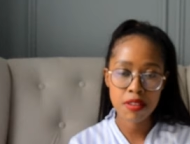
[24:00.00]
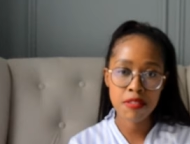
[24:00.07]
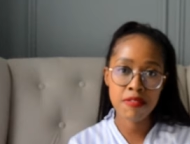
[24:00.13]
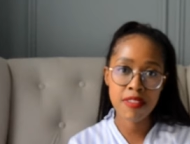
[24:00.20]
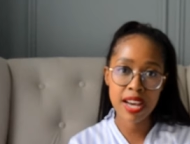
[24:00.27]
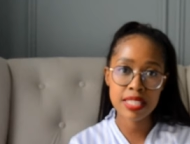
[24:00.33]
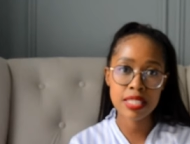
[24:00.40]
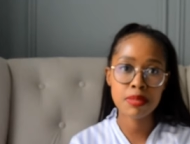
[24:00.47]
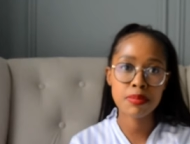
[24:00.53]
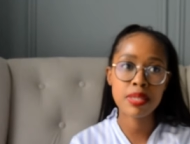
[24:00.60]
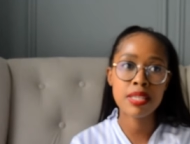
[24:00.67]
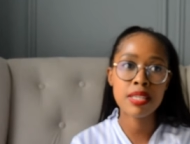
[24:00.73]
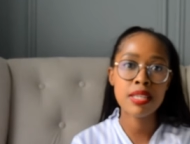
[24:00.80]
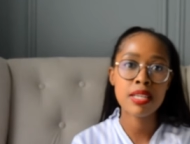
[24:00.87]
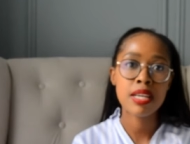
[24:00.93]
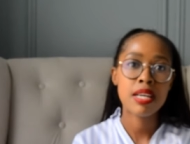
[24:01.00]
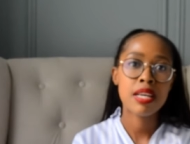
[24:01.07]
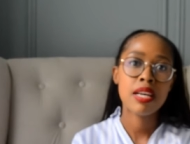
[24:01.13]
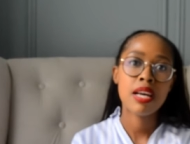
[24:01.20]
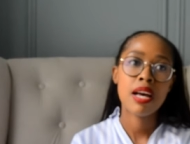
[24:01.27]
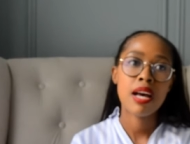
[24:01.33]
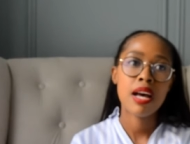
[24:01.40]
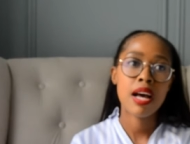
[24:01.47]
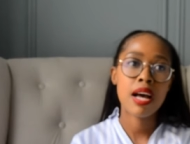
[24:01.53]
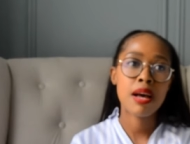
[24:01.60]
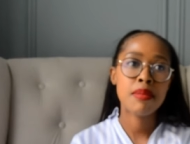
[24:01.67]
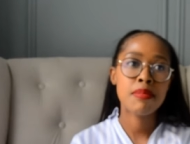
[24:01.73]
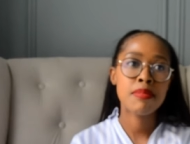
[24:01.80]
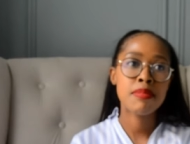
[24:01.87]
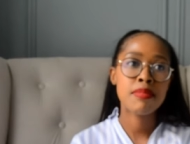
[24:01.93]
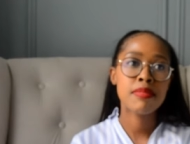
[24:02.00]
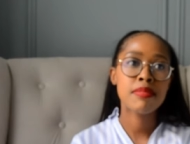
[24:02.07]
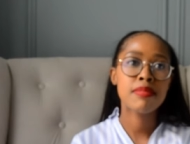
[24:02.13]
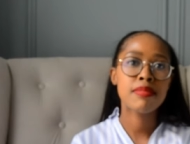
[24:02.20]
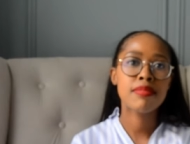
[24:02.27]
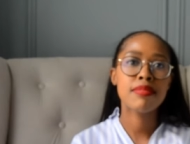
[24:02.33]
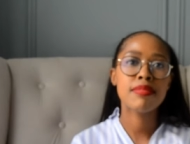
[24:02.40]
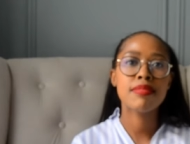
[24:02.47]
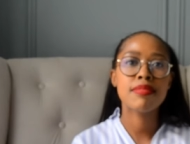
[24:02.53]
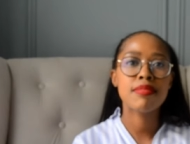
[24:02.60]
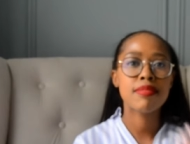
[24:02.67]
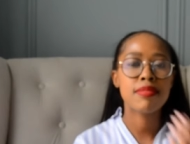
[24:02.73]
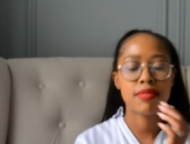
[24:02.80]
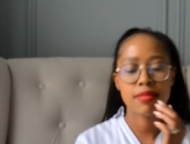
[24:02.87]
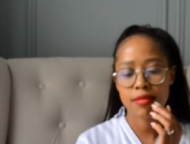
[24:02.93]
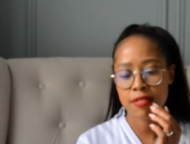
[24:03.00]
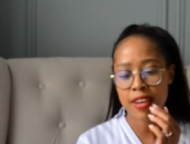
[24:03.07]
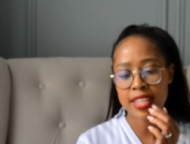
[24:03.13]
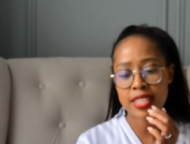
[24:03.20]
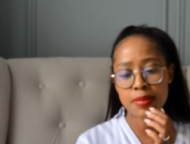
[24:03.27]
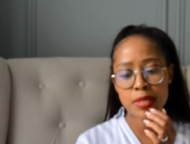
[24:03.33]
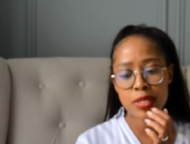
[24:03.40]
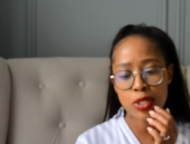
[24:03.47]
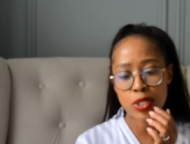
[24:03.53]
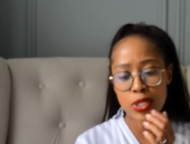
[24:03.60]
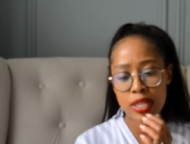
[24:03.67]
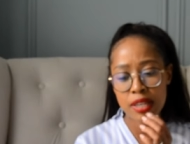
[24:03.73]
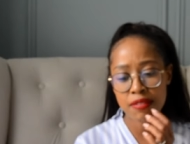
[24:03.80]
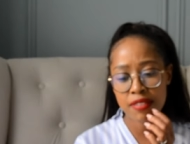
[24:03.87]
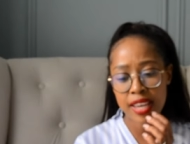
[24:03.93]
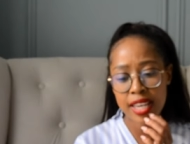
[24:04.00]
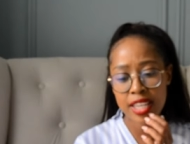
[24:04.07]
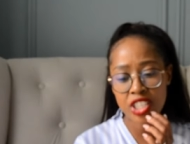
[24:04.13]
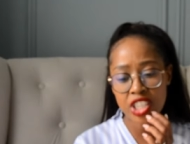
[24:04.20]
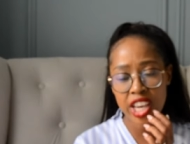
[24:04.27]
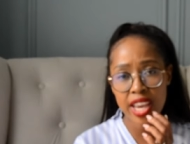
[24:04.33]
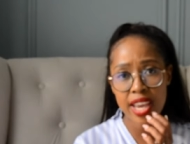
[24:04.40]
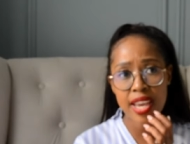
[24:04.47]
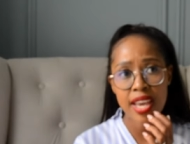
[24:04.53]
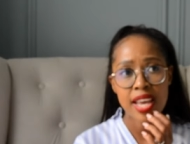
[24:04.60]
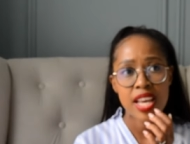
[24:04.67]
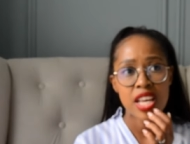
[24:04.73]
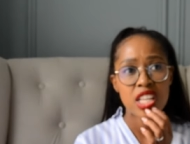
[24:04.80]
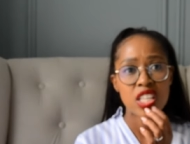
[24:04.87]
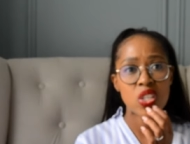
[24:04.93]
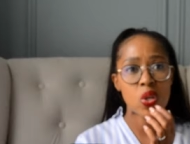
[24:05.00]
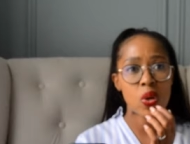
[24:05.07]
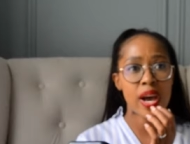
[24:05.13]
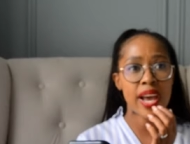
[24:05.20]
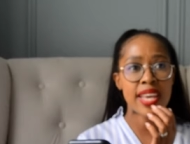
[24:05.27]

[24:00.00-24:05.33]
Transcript: What vitamins do you give AJ?